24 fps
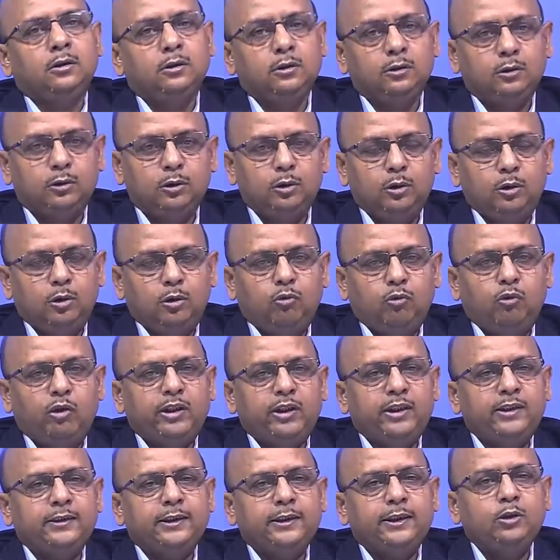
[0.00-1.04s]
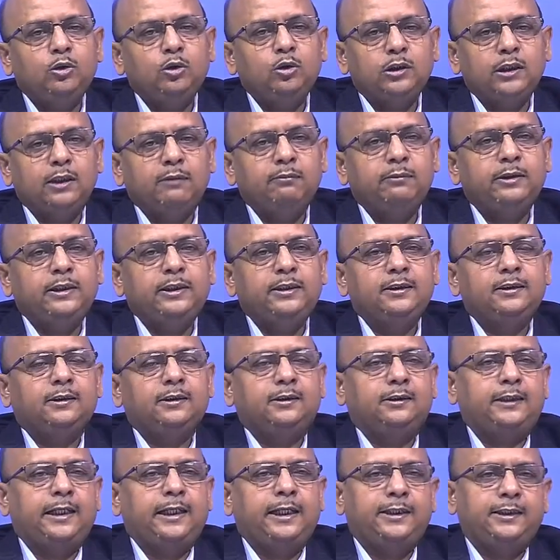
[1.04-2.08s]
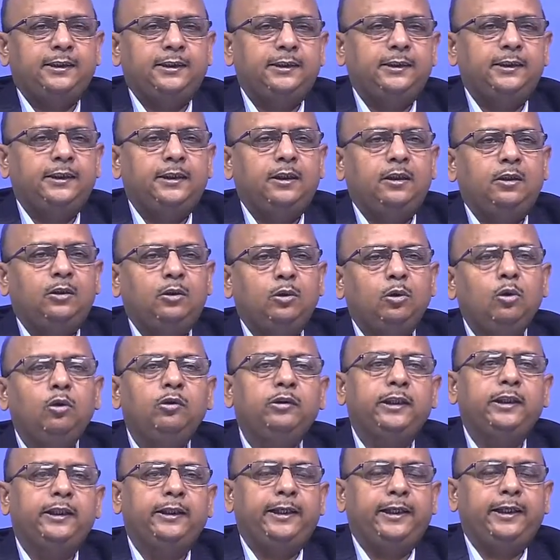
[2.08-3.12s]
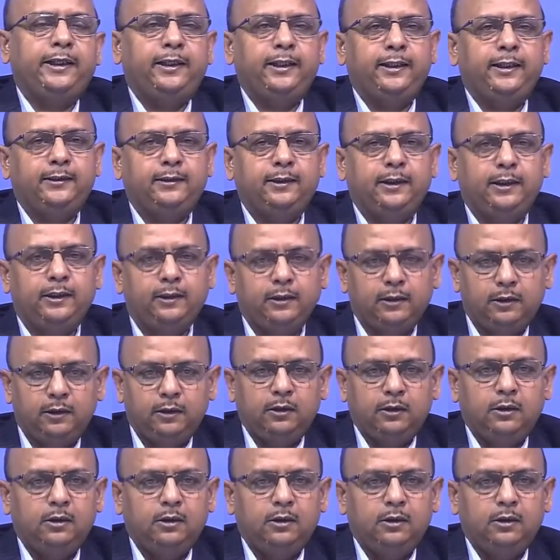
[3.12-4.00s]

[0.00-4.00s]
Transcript: So, what is the use of these statistical tools and techniques and